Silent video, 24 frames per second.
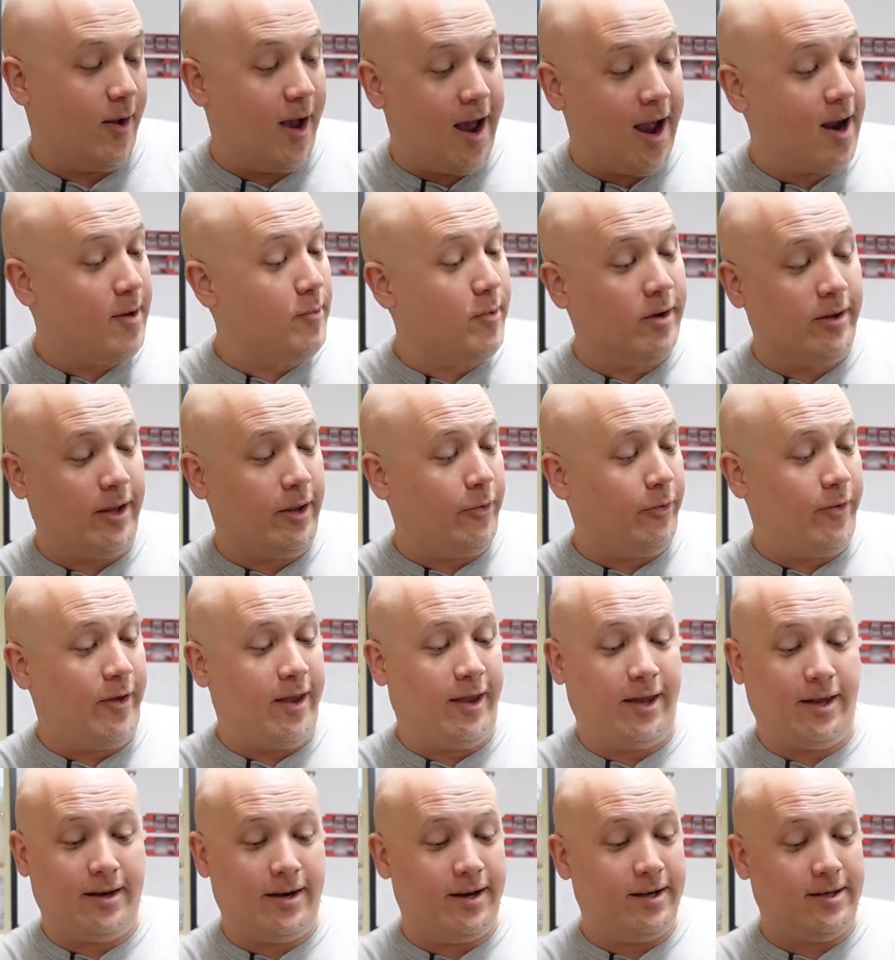I really
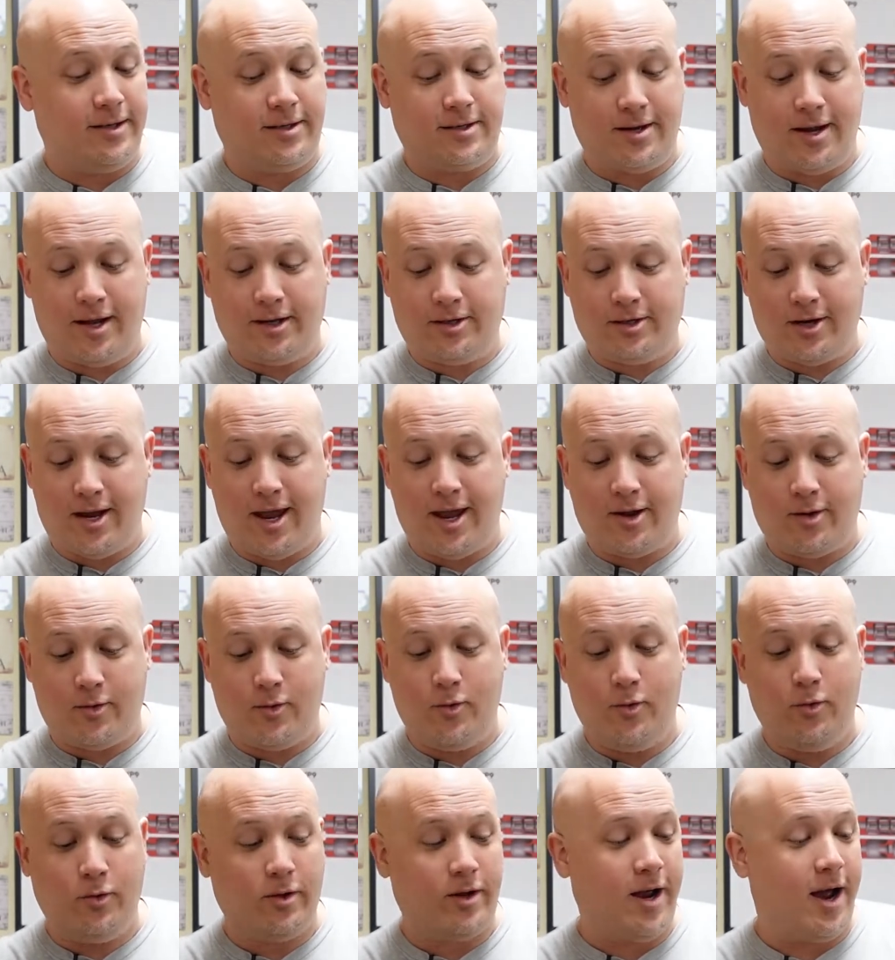think it is such a
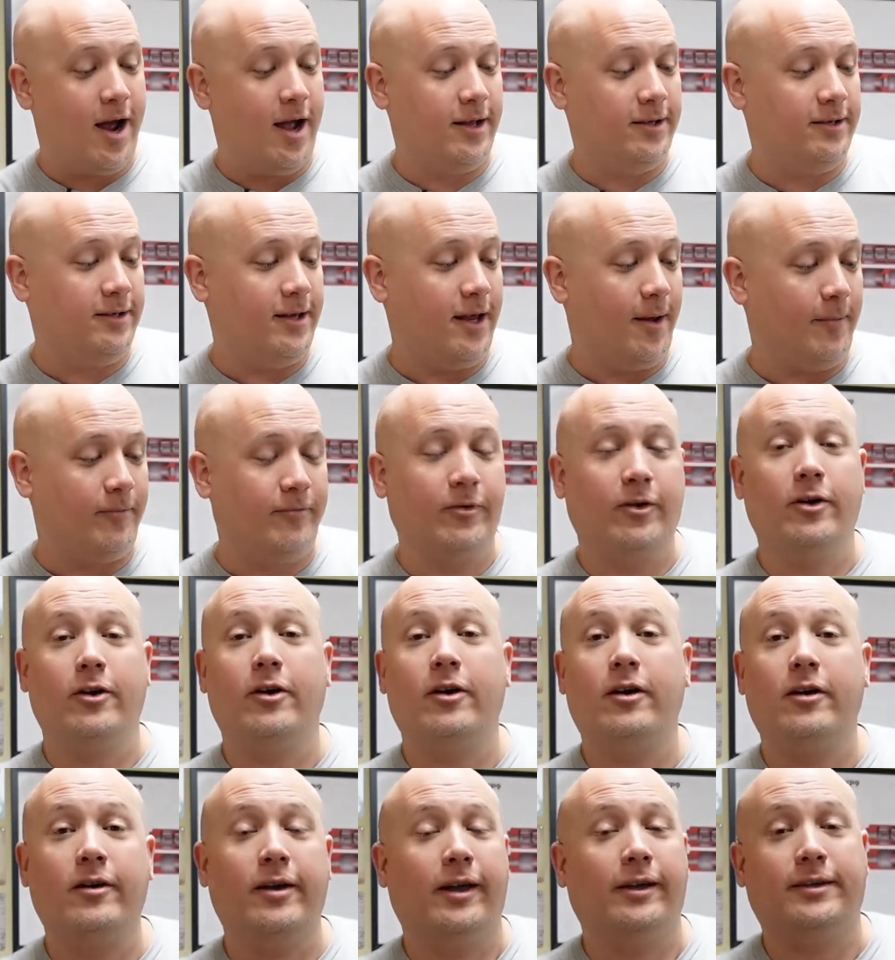cool concept. For
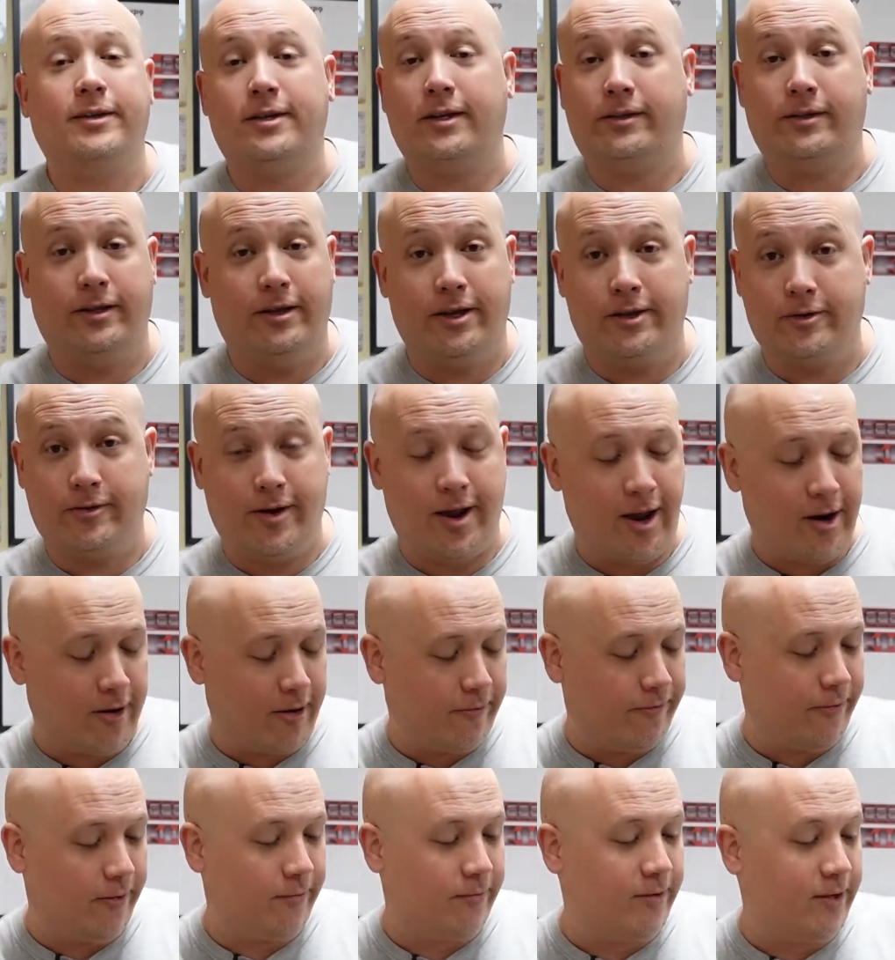her, it's just another AR
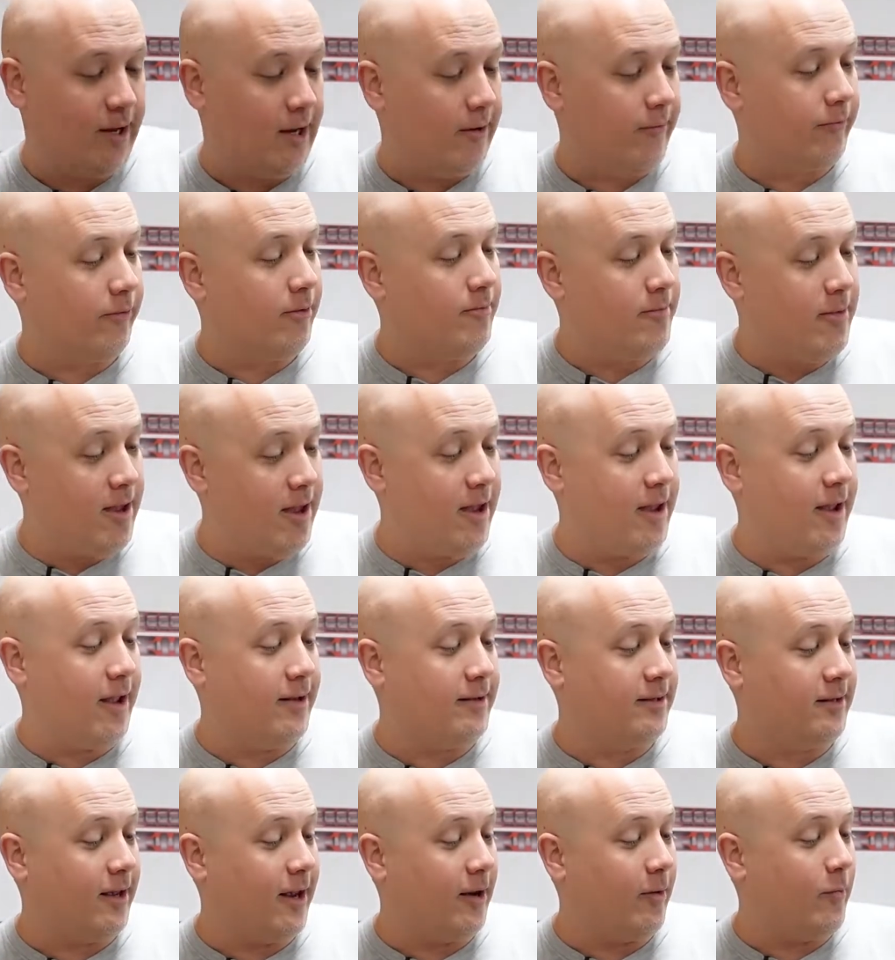15. For me,
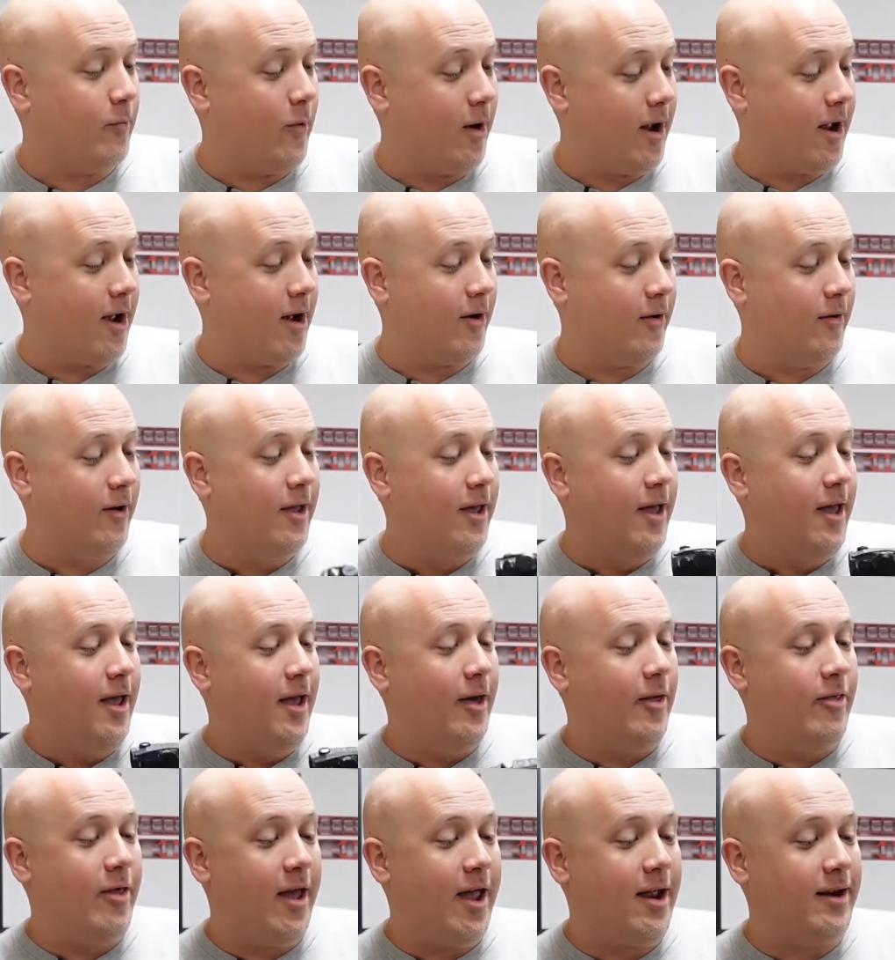it's like, wow,
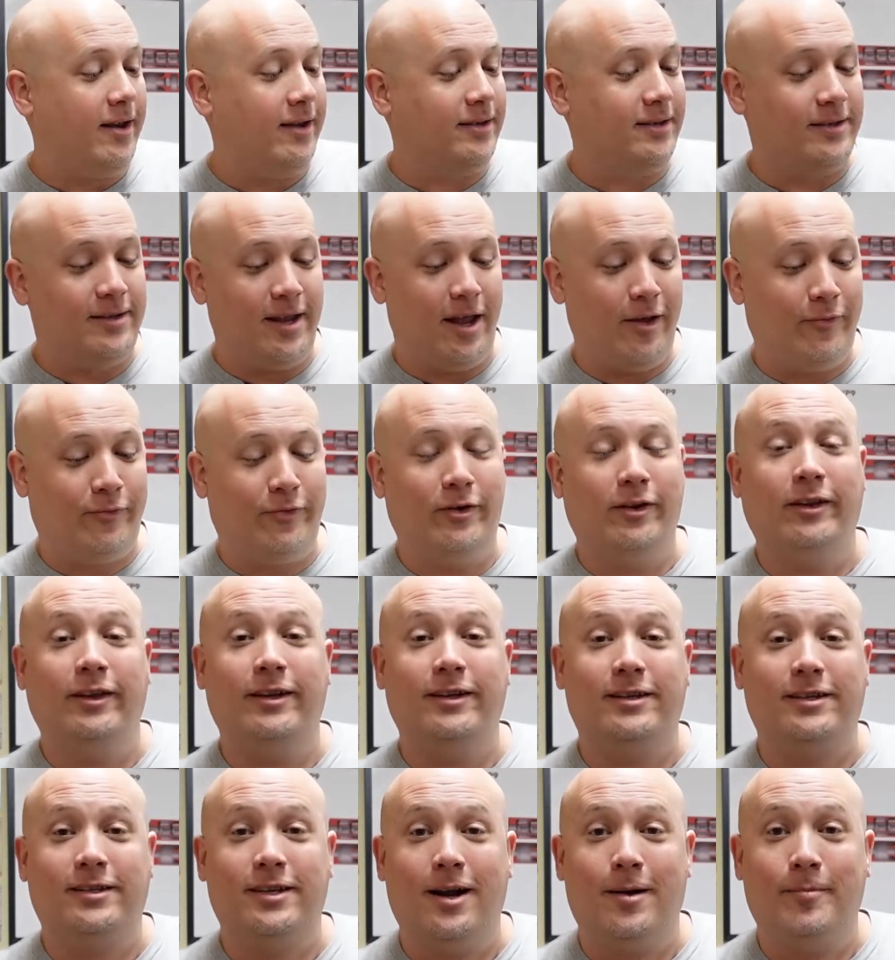that is definitely
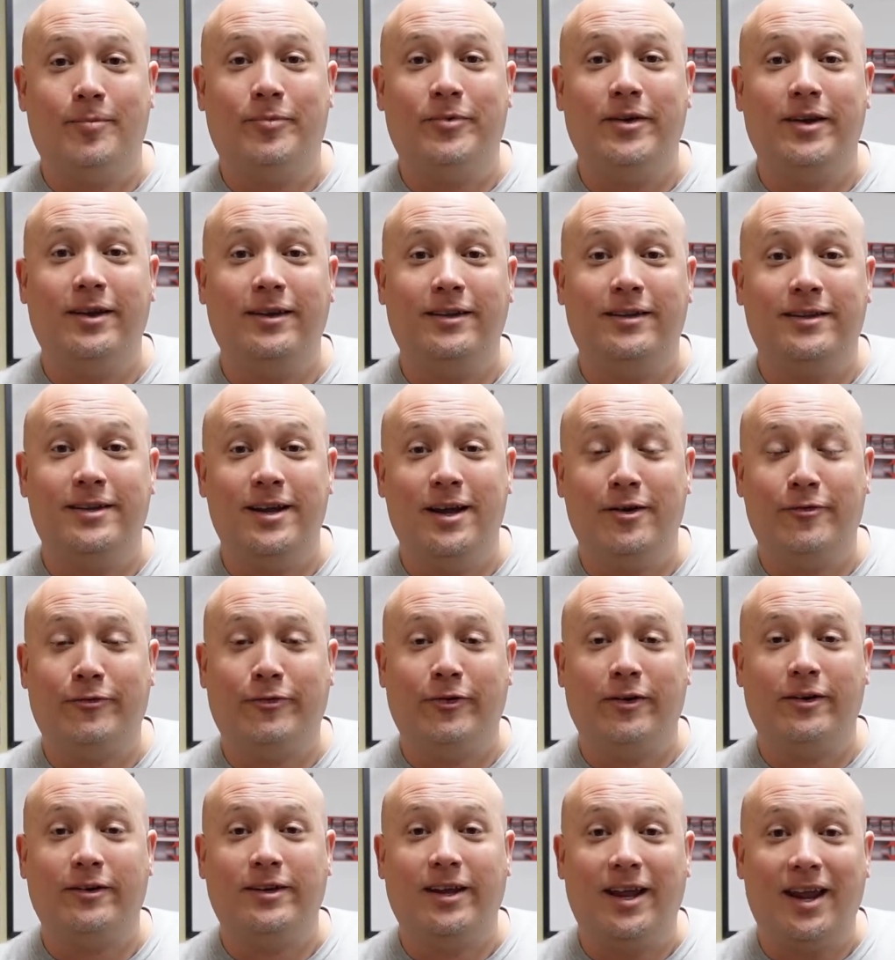something
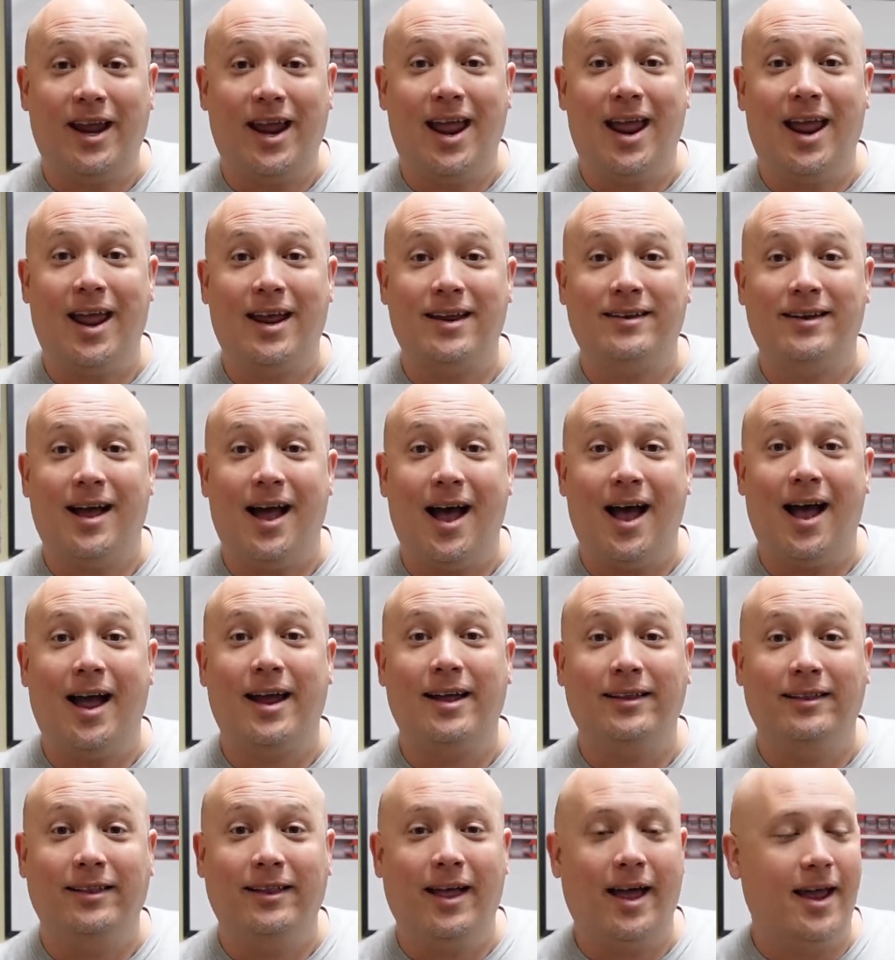different and
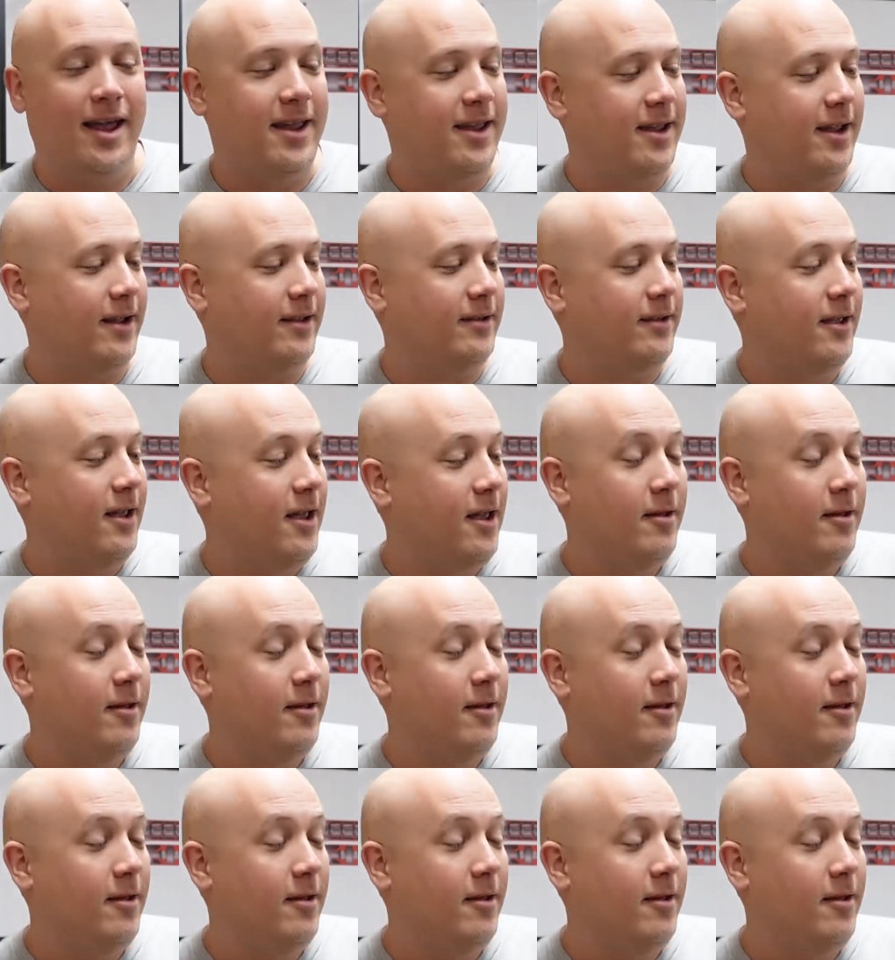I like it.